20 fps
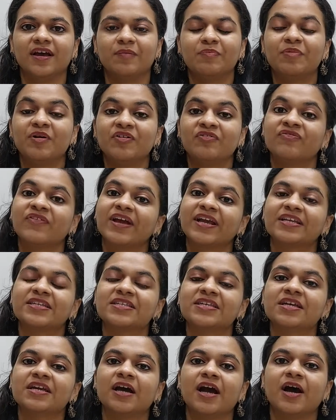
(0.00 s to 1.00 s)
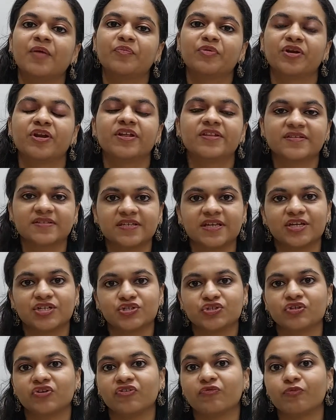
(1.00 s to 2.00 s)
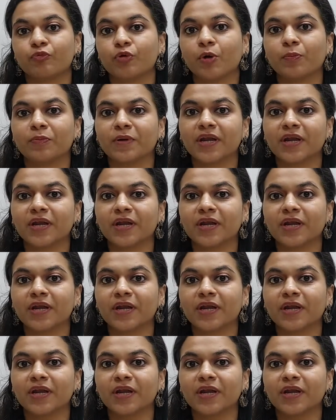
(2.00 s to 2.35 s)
perfecting our pronunciation of proper